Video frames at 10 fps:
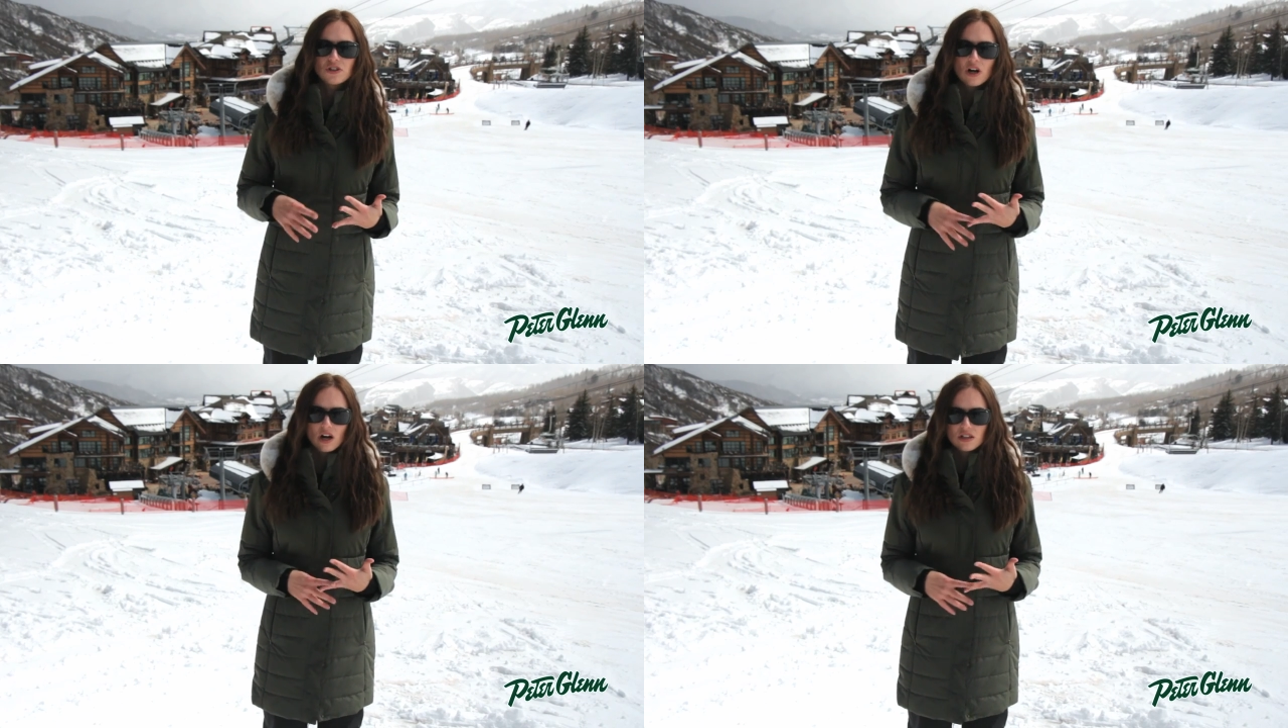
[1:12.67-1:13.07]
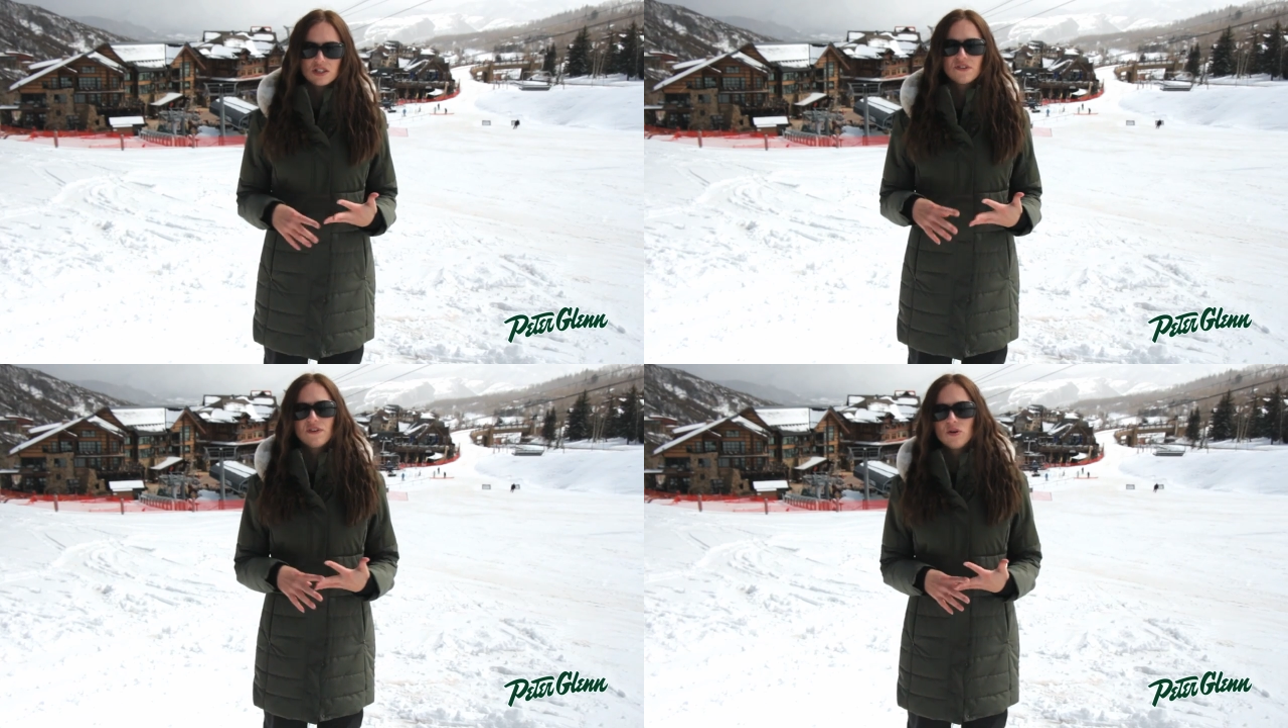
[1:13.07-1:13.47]
your
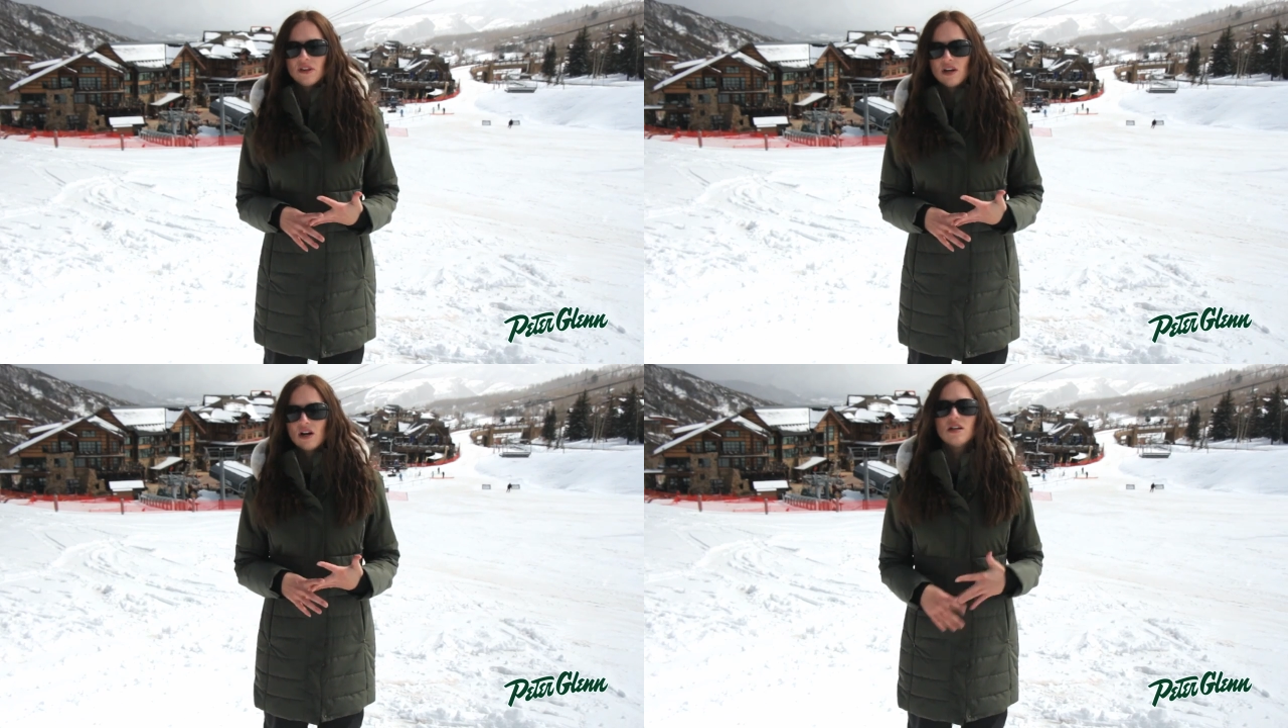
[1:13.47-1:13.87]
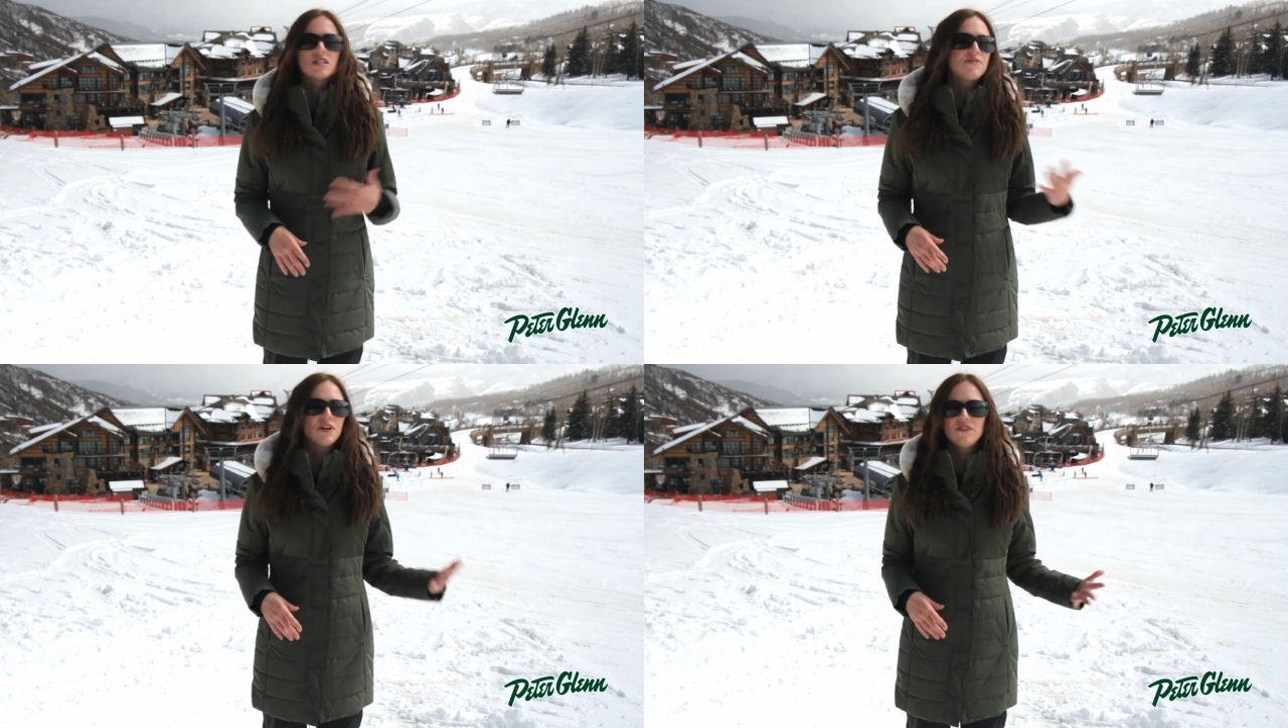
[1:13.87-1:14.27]
cards, your phone in there.
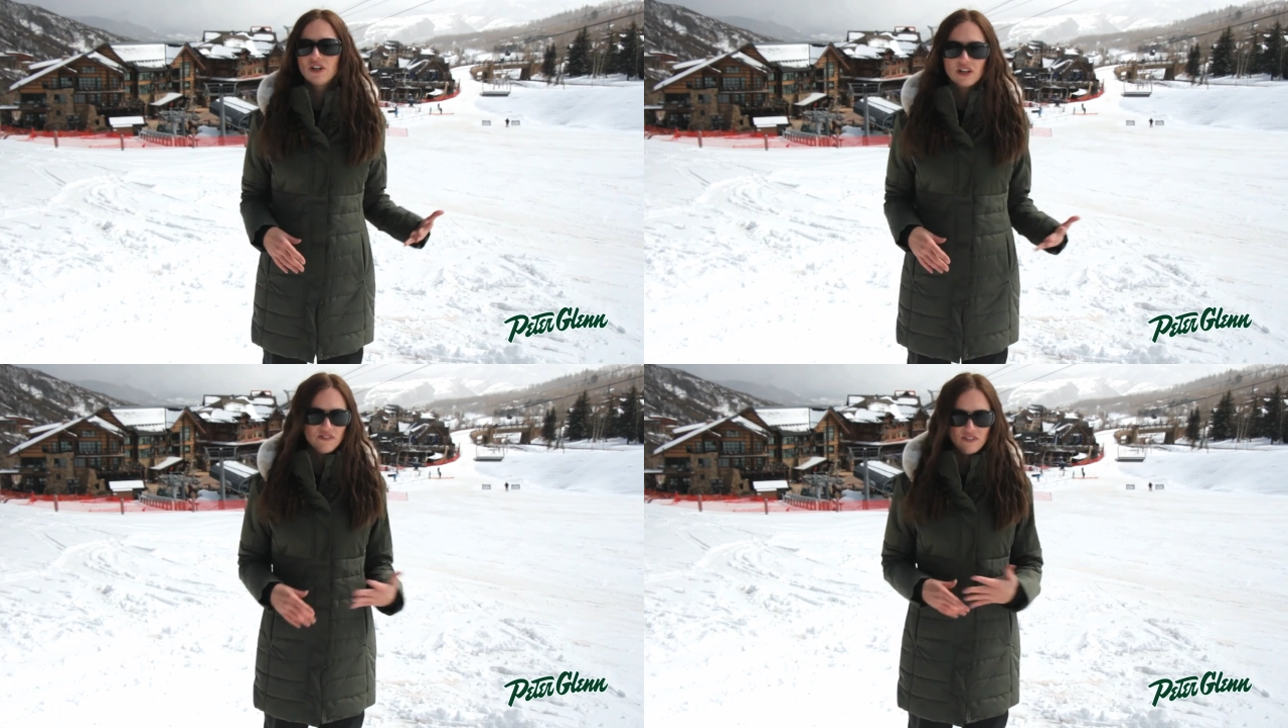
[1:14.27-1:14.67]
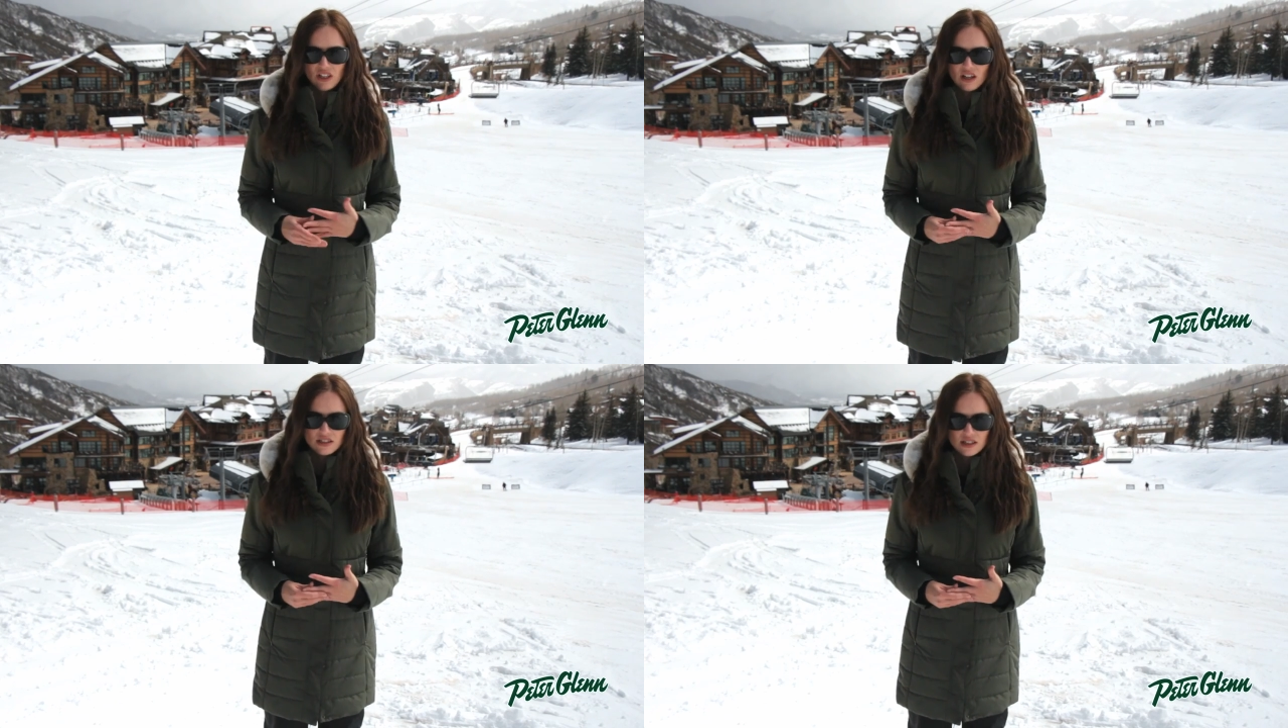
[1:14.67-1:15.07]
It's very, very
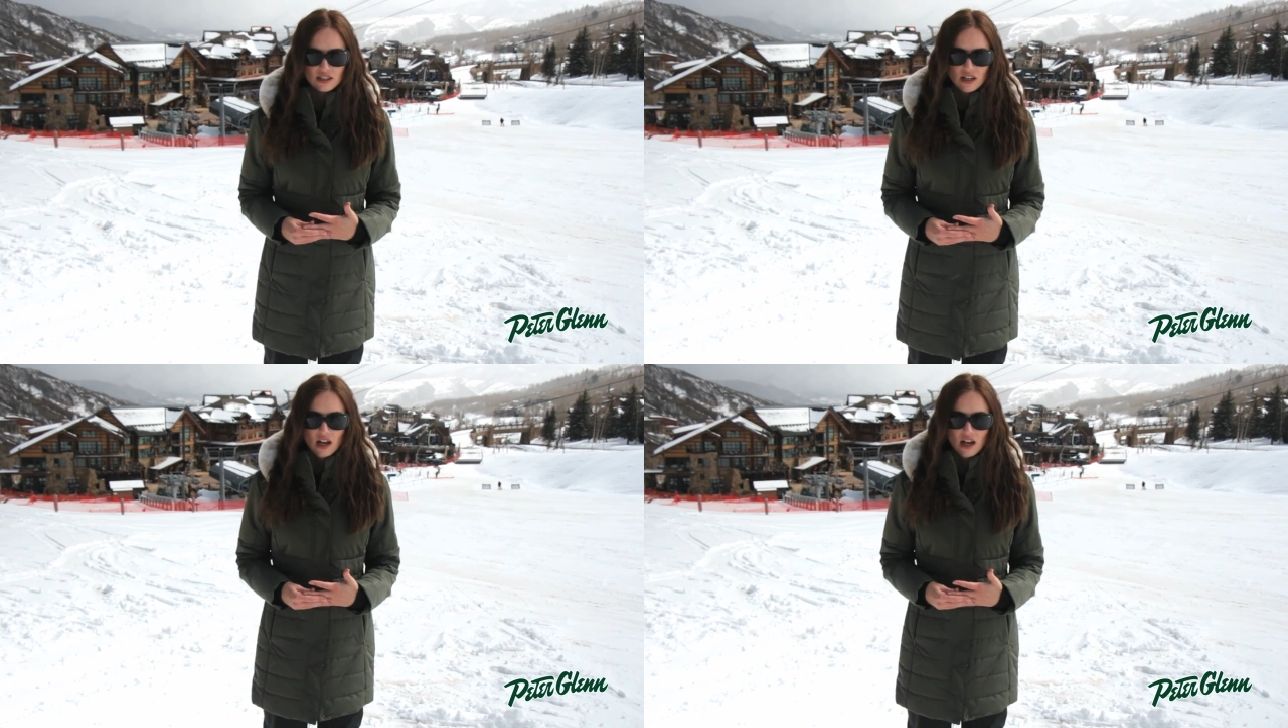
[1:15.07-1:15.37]
convenient.